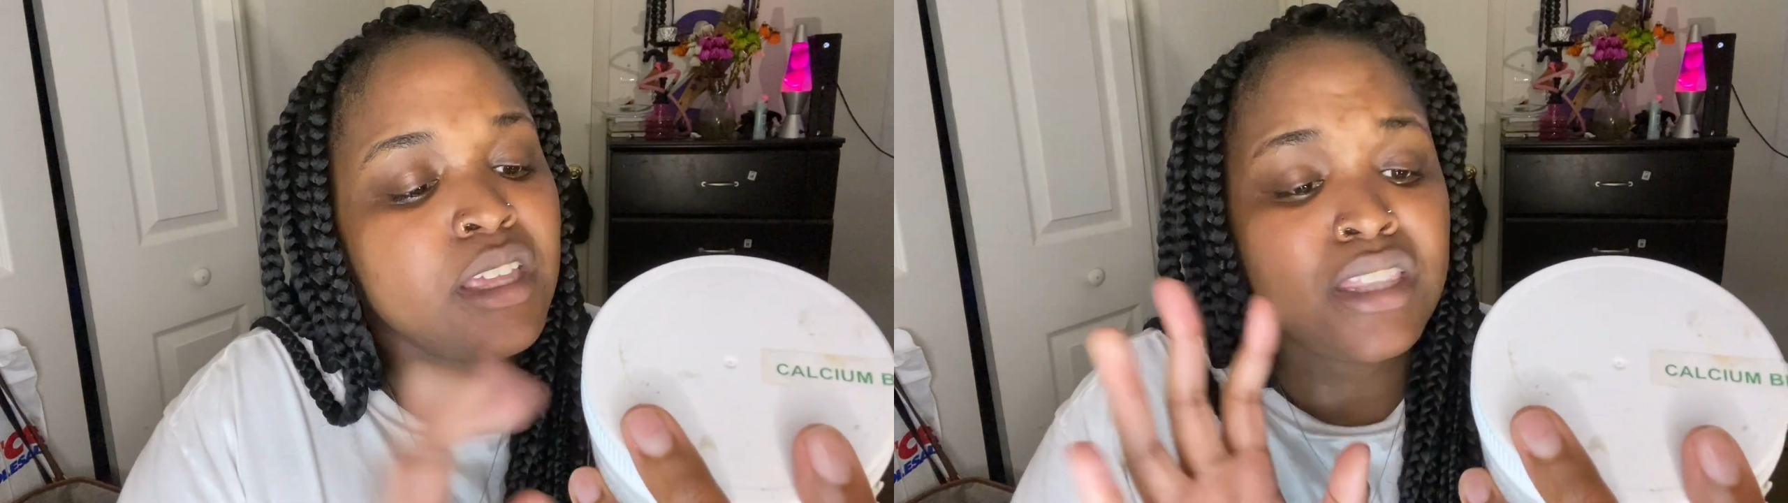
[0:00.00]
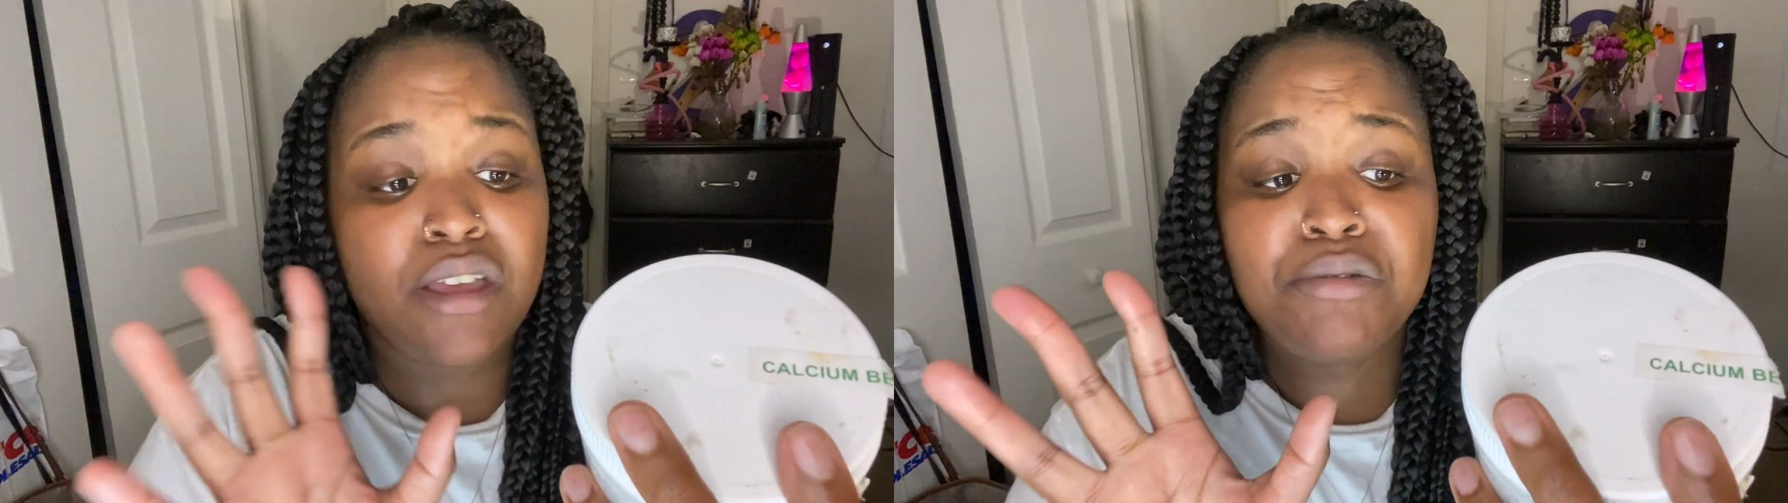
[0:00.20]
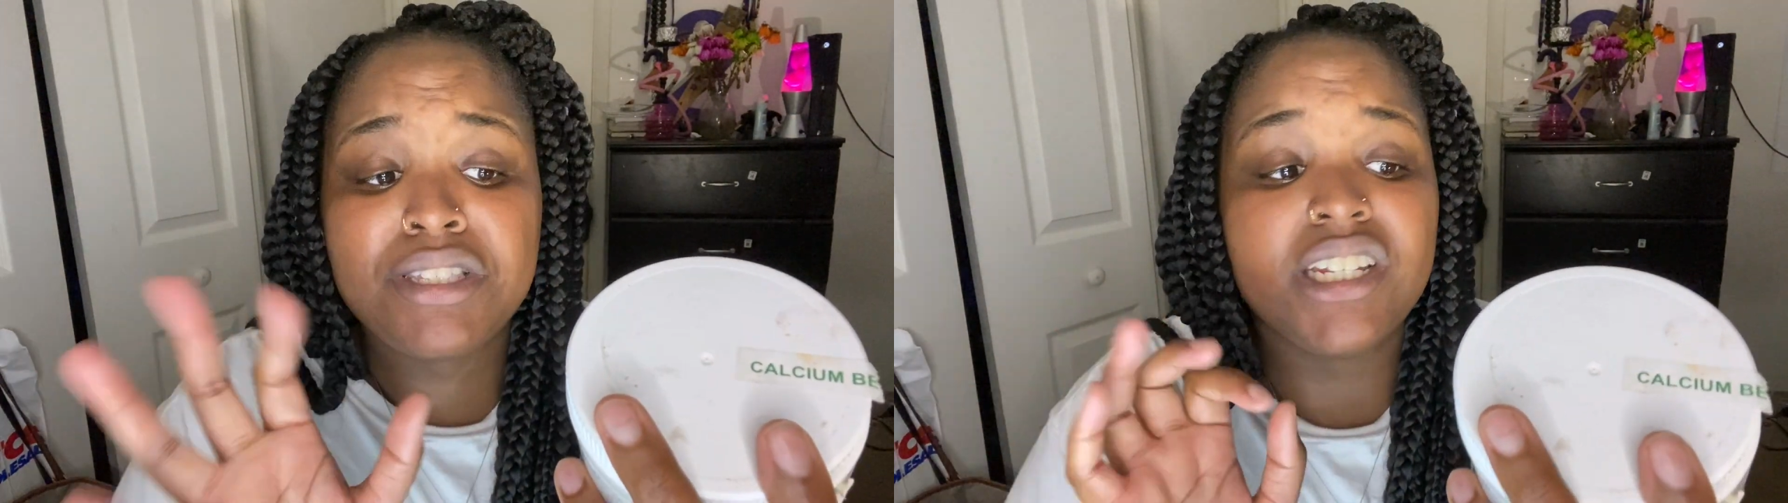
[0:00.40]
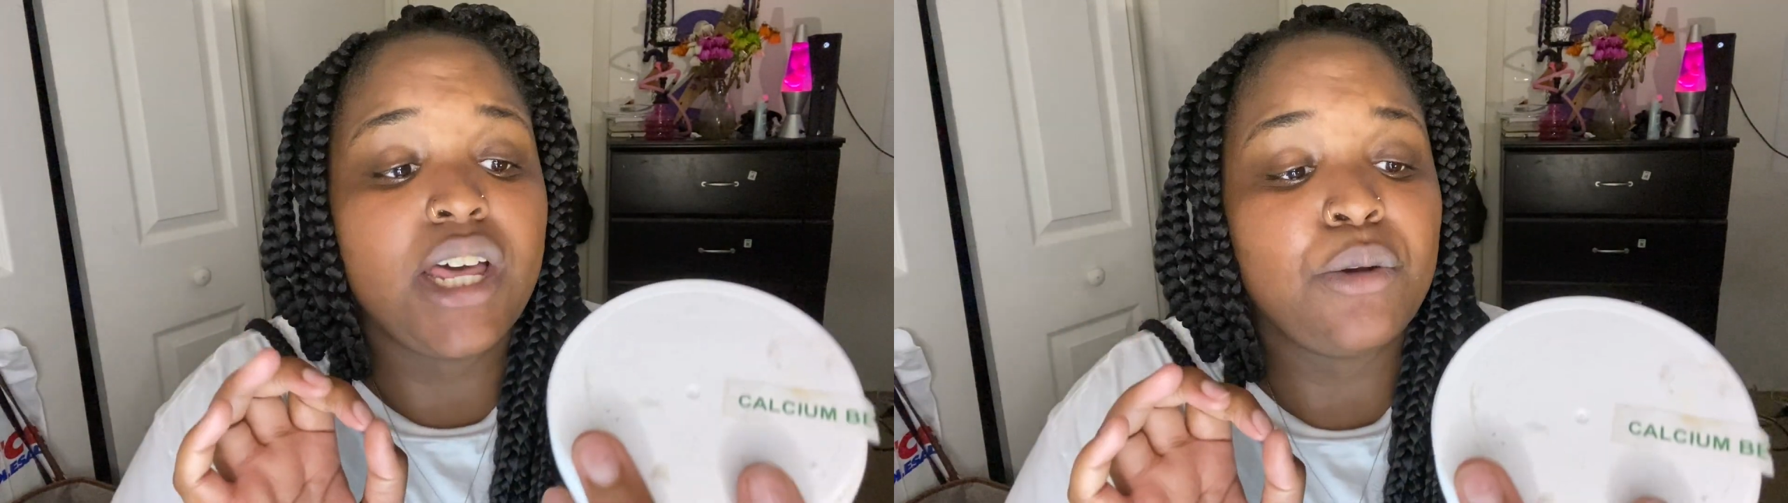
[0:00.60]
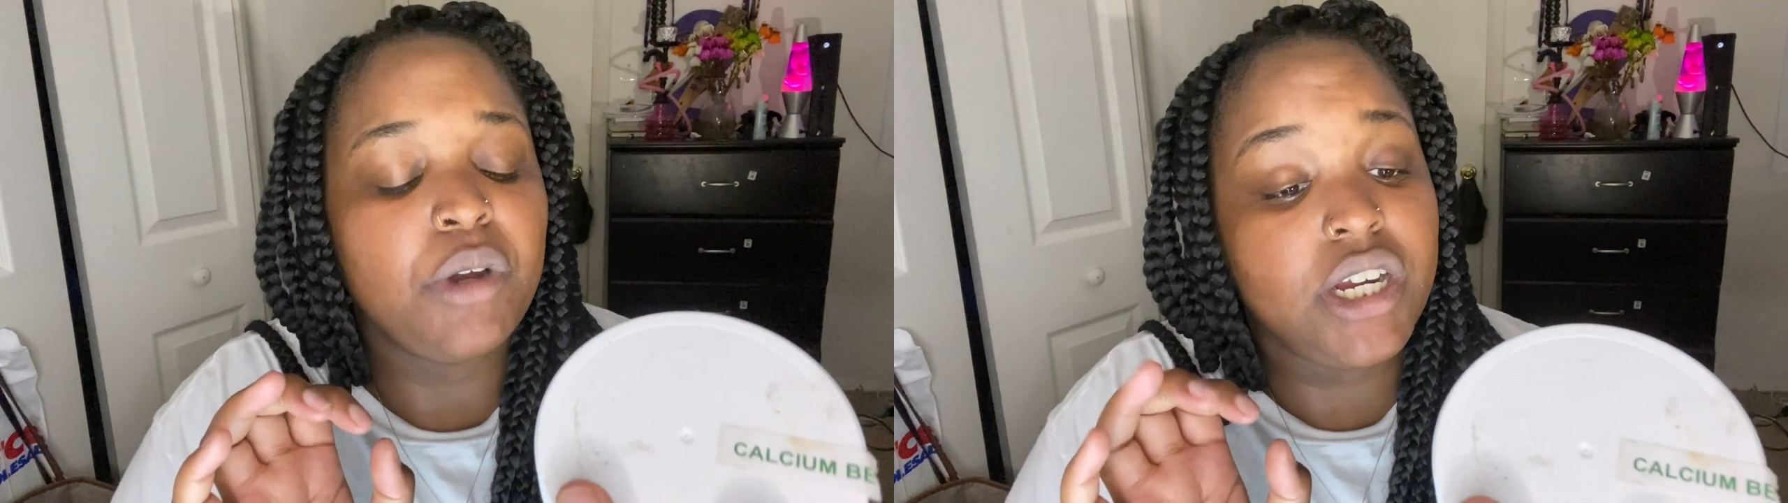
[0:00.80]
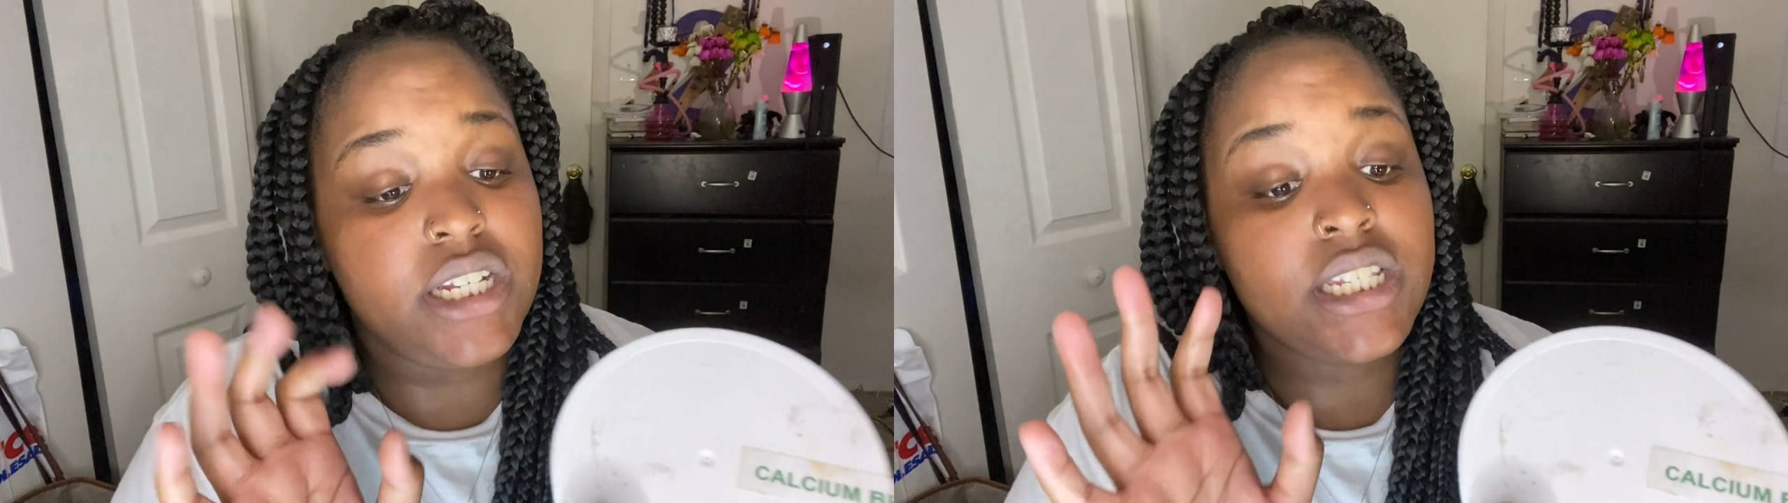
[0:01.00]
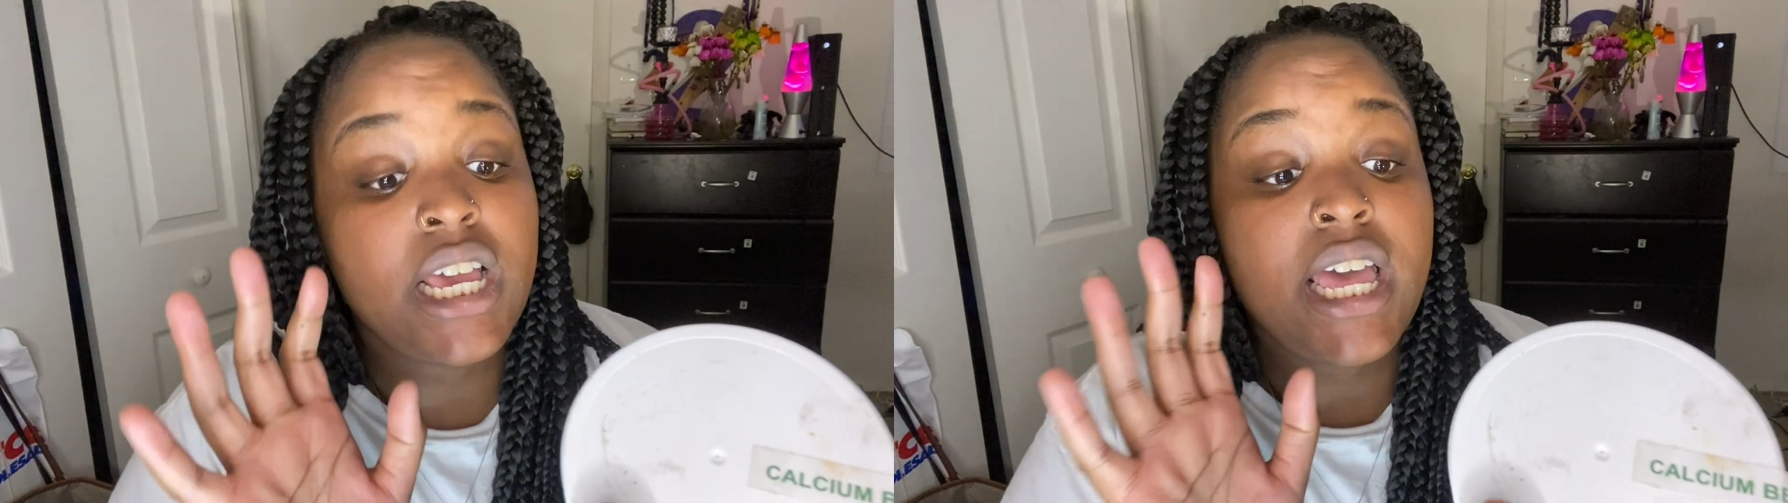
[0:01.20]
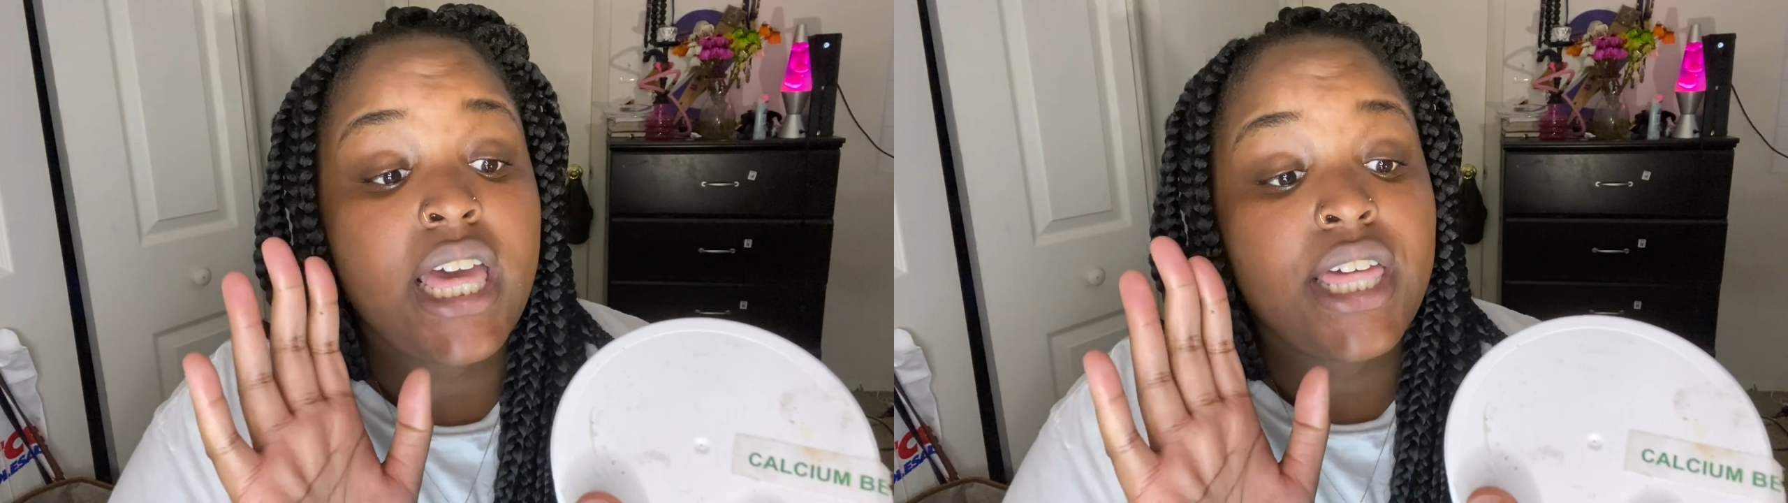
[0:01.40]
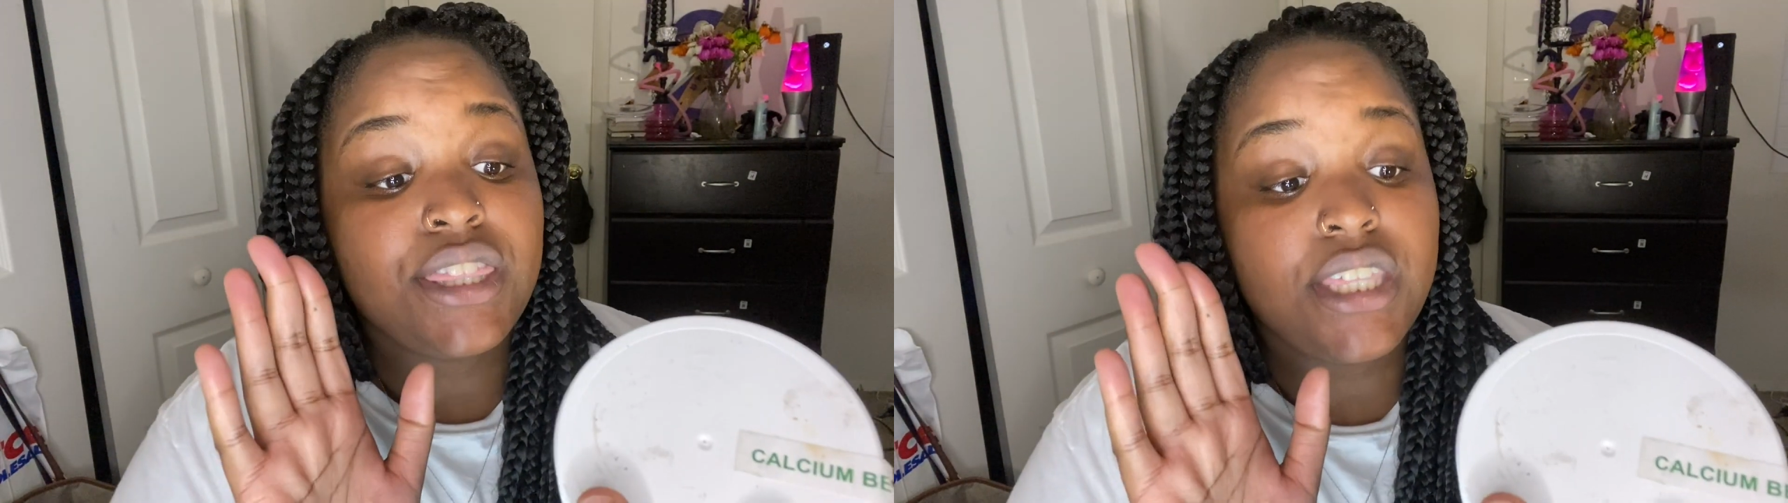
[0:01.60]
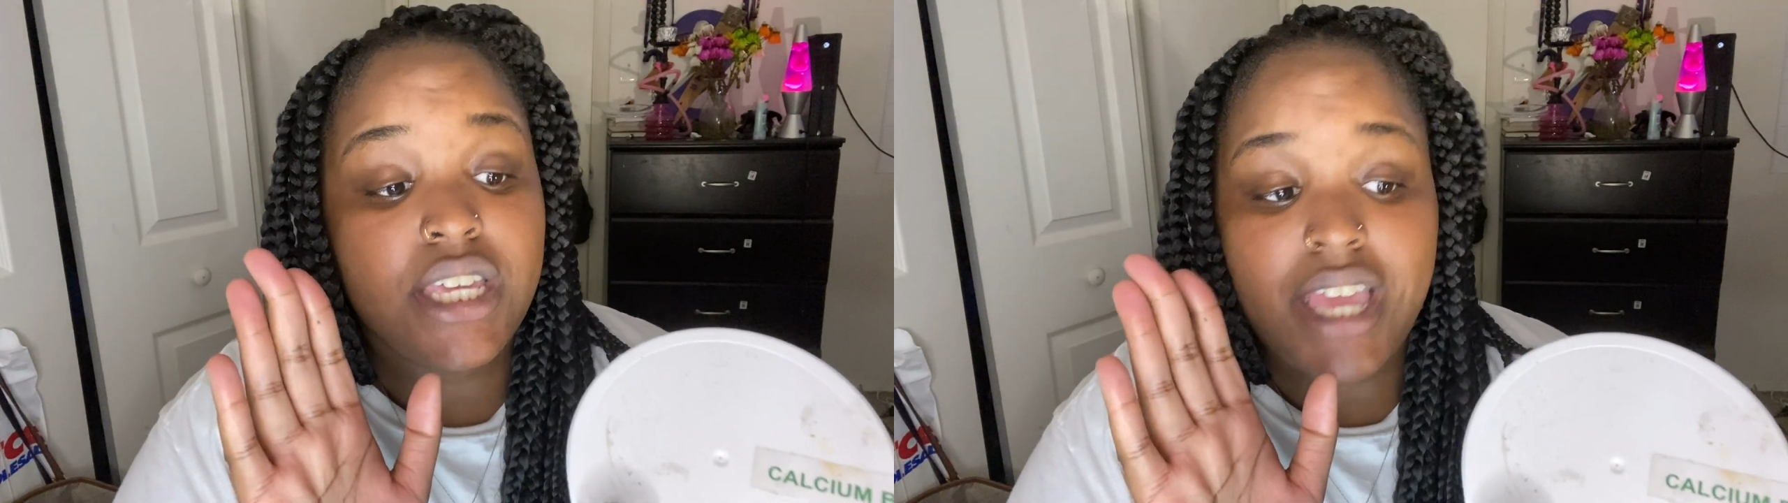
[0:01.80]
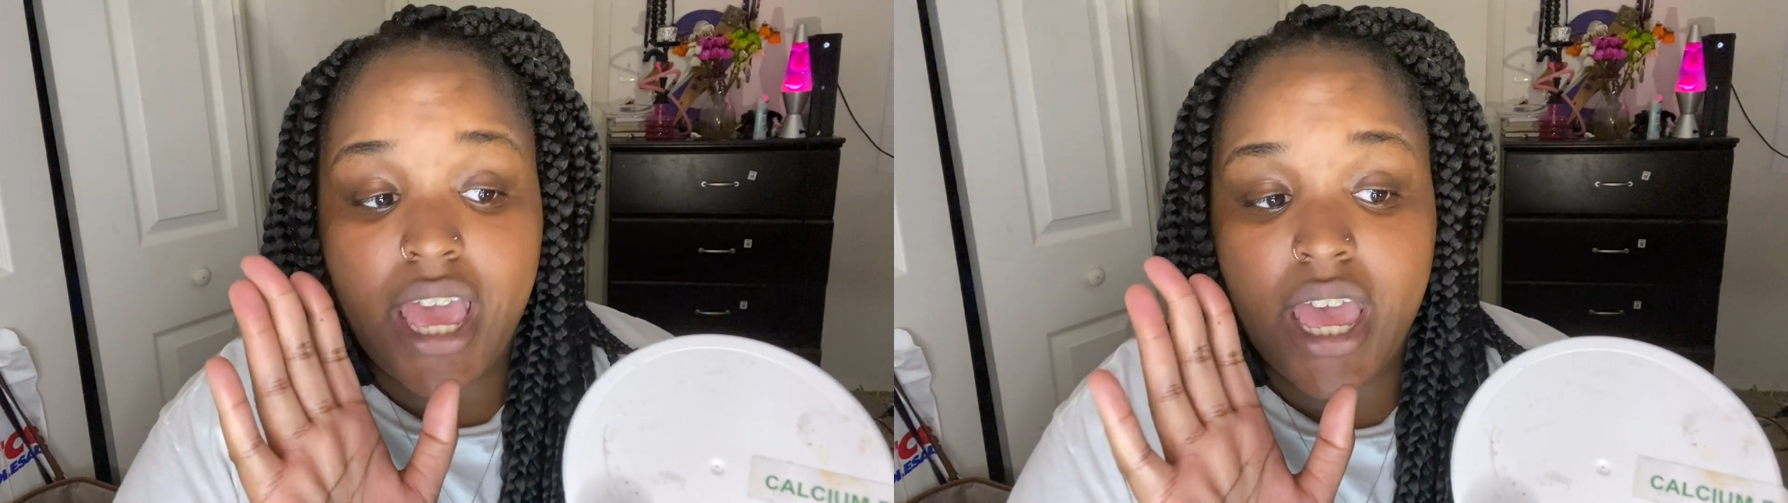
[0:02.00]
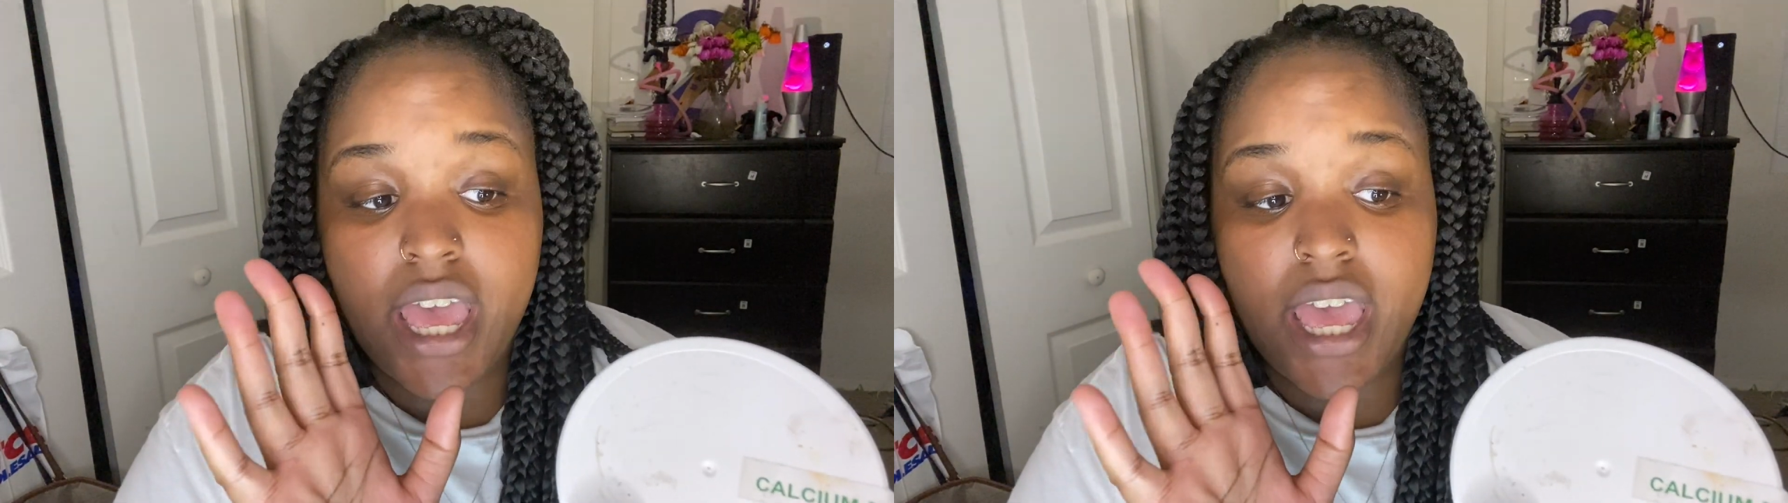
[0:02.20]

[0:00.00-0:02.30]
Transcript: That was a lot of words. The